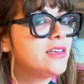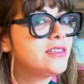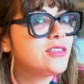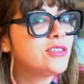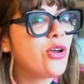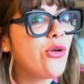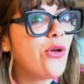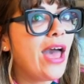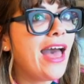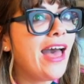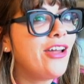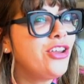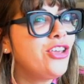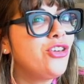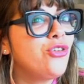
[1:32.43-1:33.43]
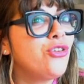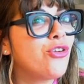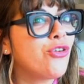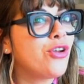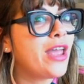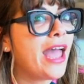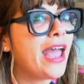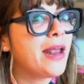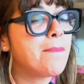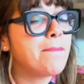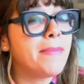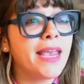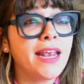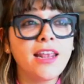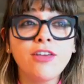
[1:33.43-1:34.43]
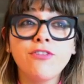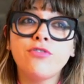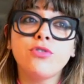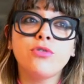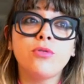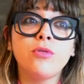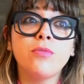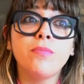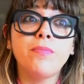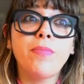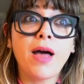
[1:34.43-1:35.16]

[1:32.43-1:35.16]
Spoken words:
So how do you create meaningful